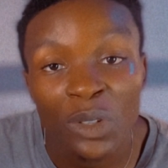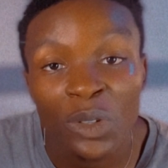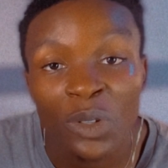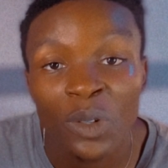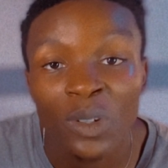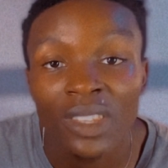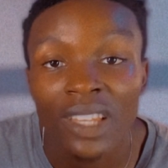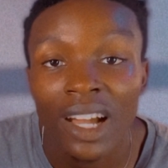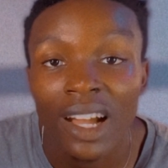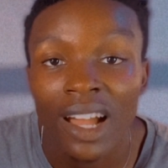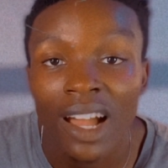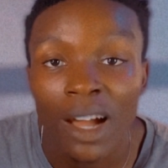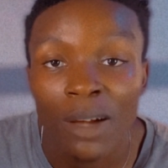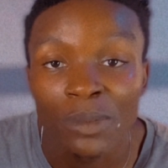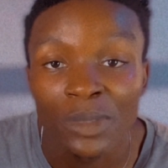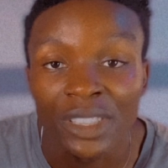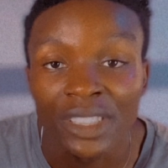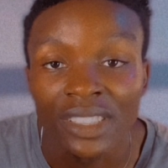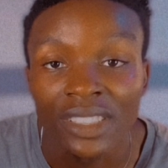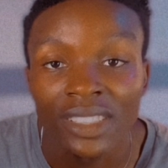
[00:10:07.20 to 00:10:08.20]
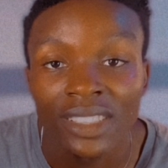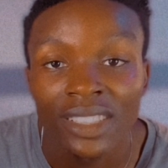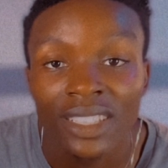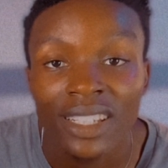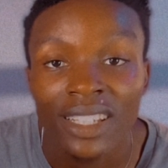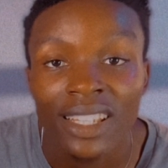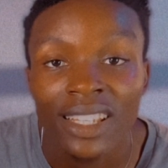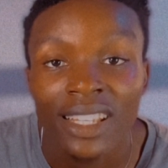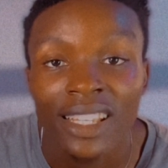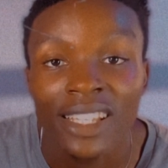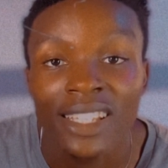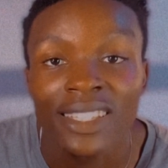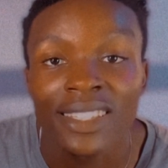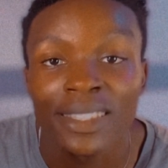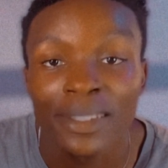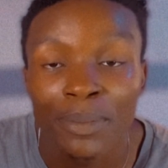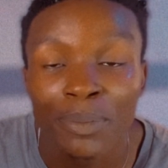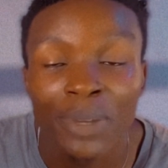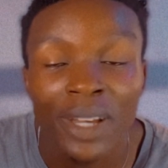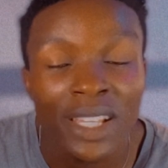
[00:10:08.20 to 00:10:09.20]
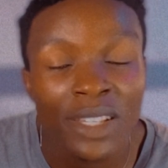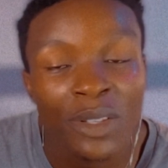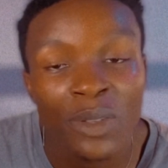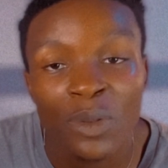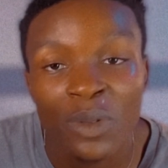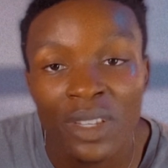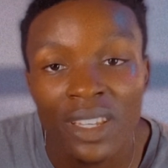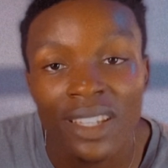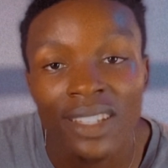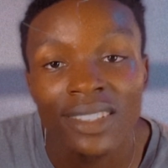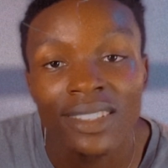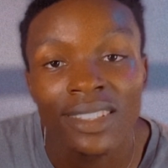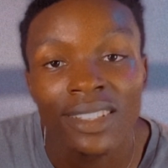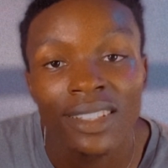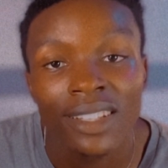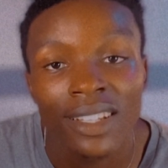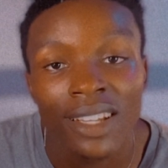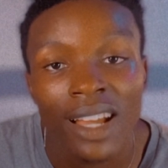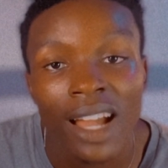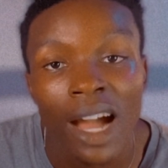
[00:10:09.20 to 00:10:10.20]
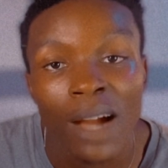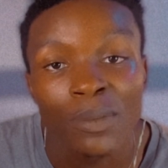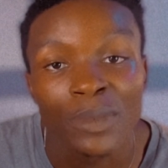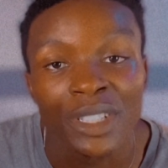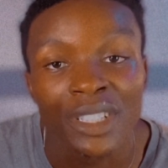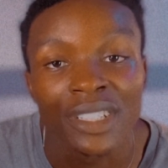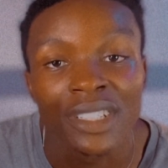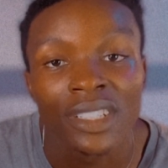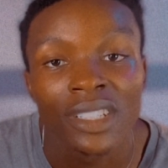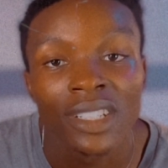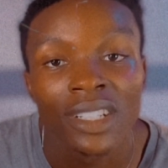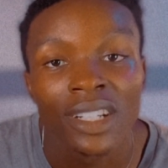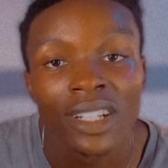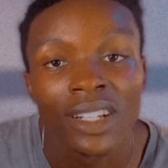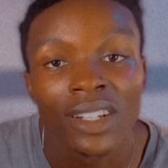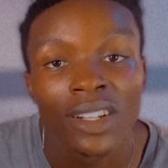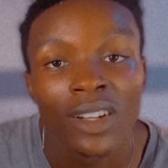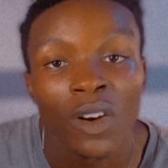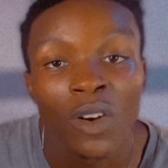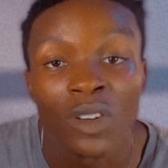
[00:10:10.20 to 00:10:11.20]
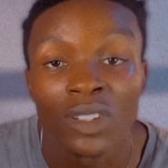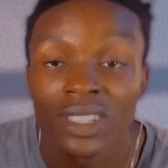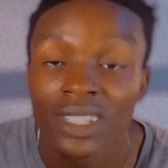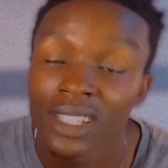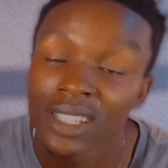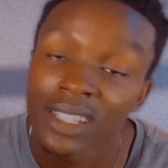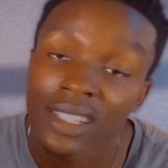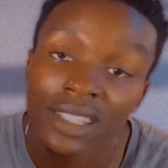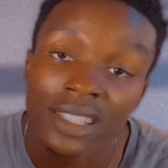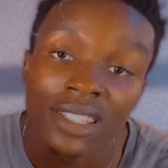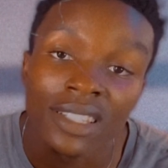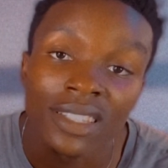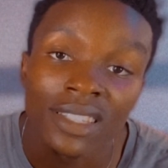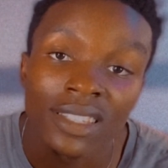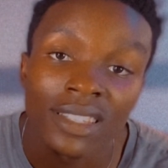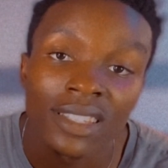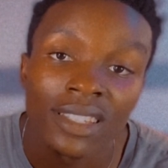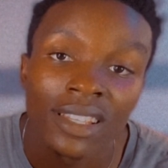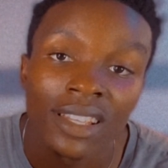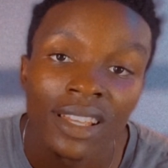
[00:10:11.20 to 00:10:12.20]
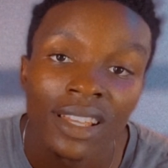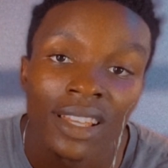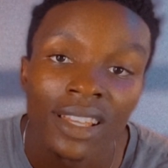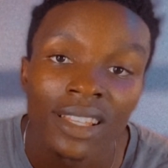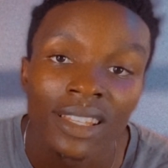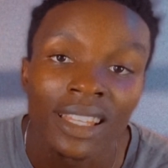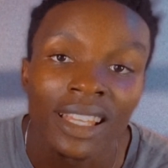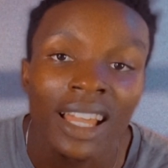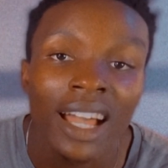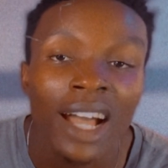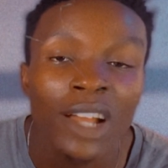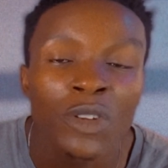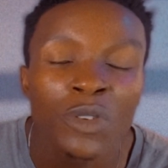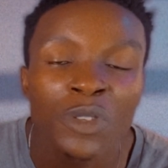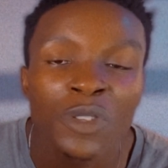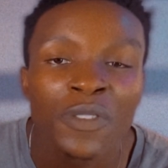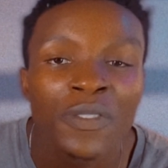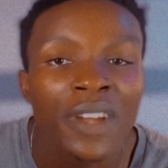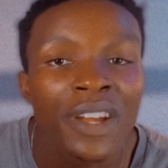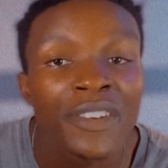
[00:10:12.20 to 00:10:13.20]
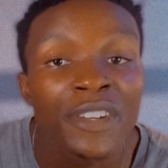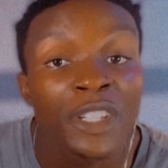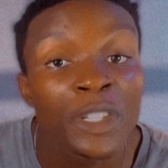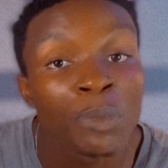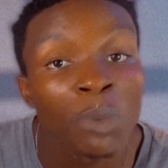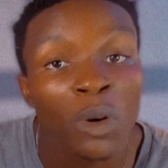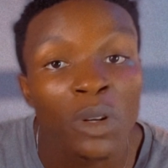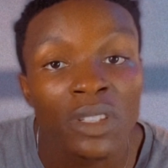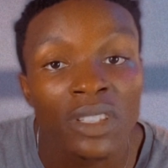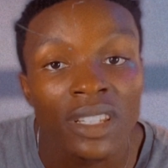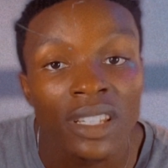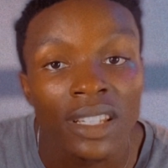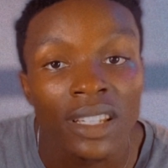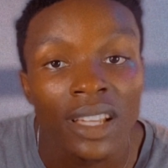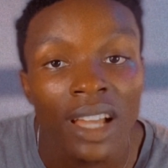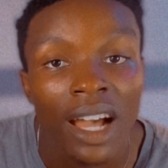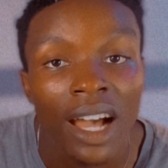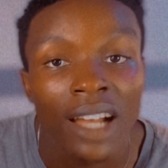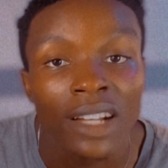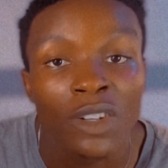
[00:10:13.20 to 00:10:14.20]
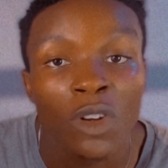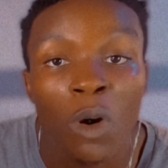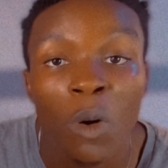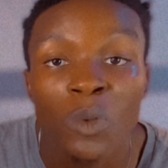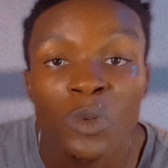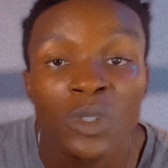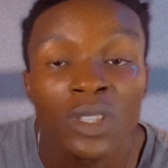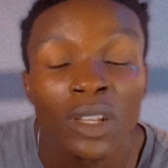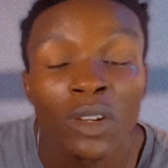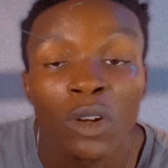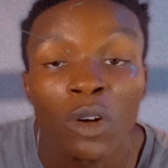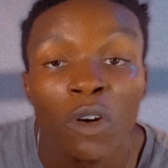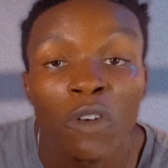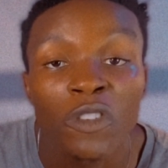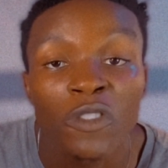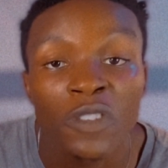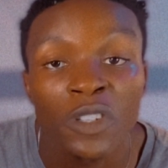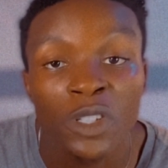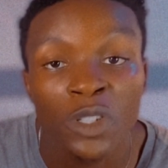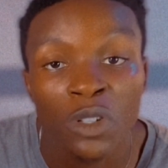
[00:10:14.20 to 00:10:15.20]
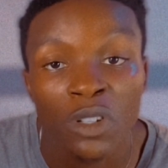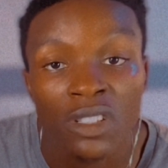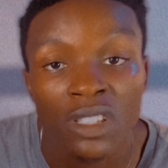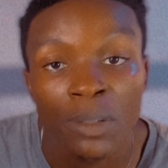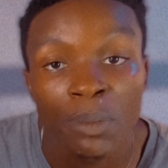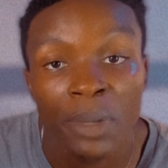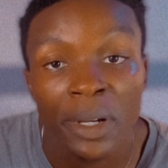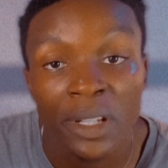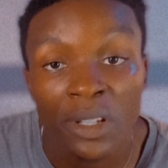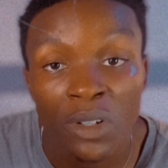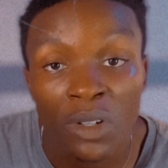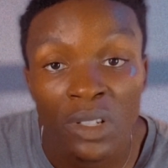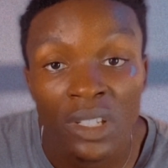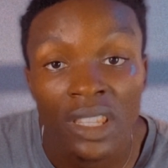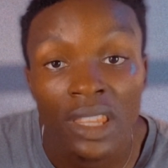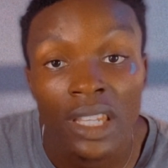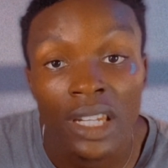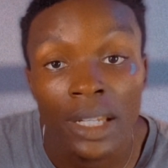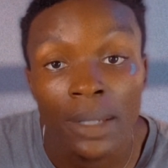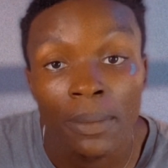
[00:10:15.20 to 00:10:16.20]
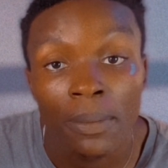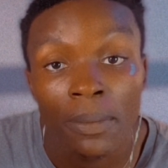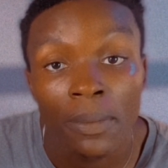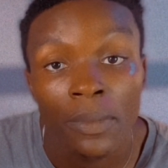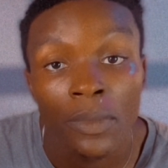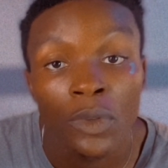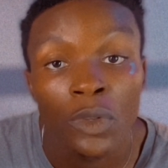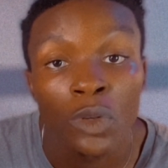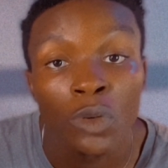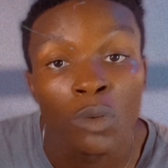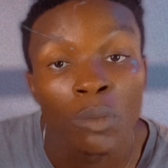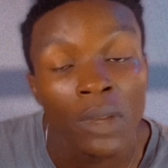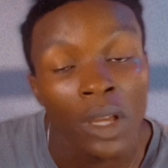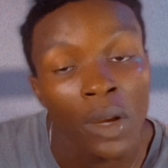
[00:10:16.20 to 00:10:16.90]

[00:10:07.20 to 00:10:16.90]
Toyota Camry is the best looking Camry on this list. The car looks very sporty and comes with a lot of features depending on the trim you may